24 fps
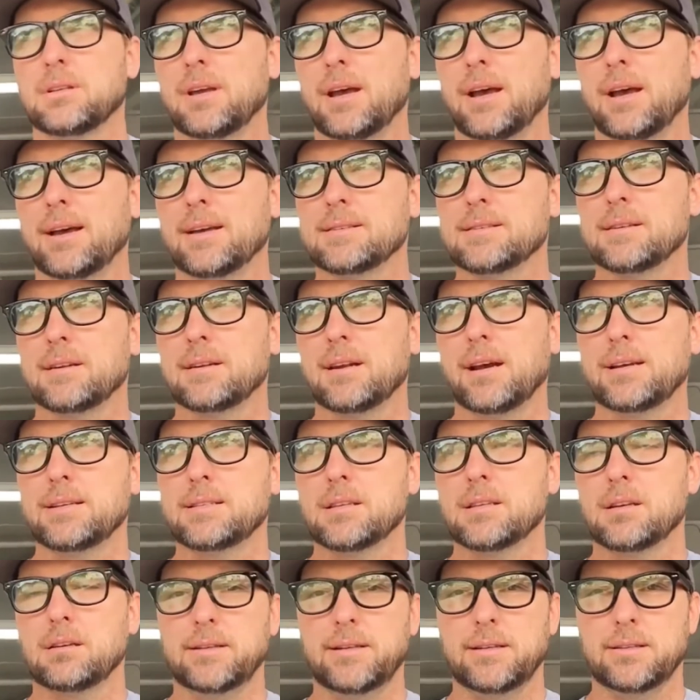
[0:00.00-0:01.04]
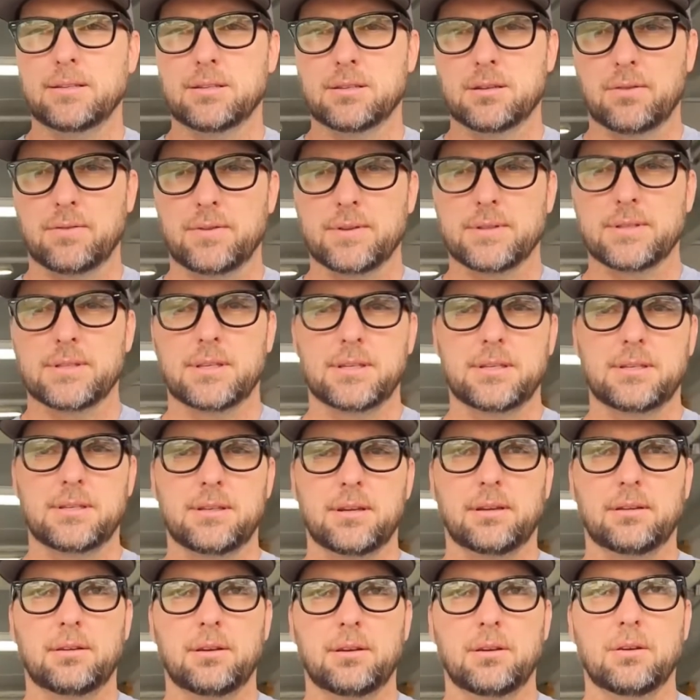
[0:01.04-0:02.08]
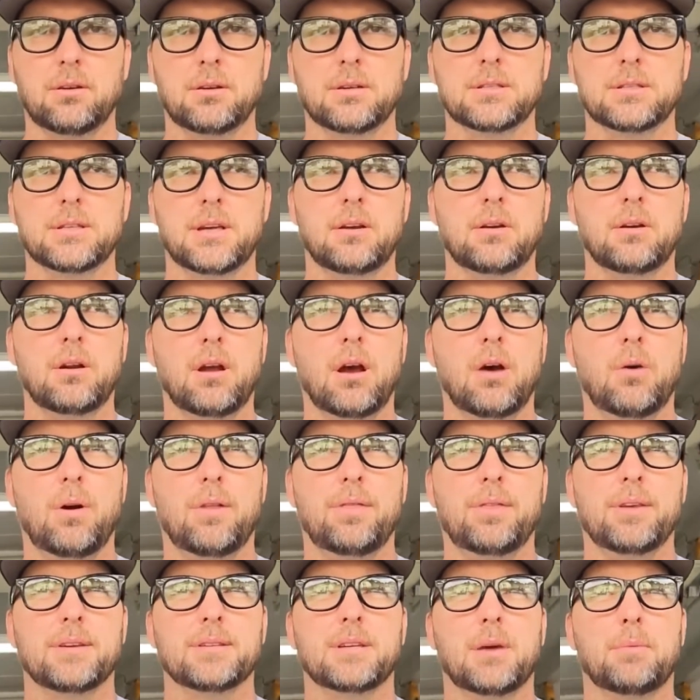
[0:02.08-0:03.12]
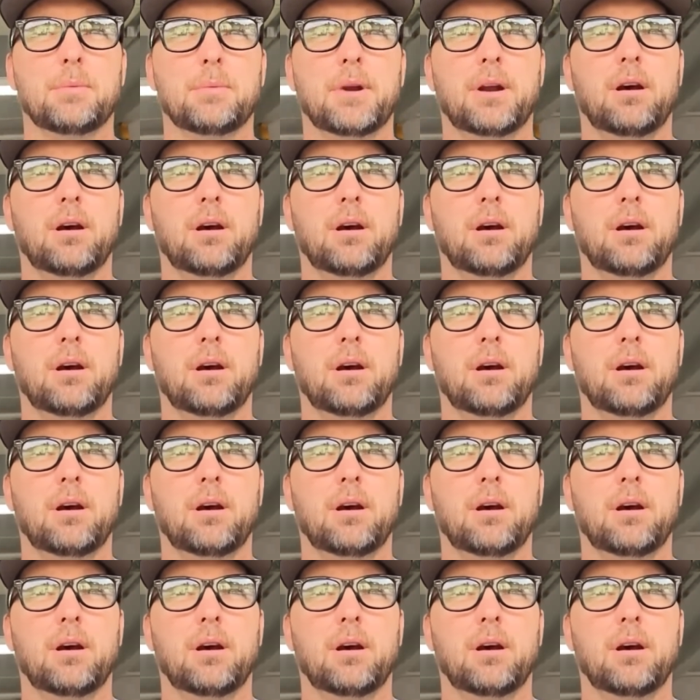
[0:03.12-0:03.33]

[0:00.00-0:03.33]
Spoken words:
has a nice clean surface to stick to, because I do not want this coming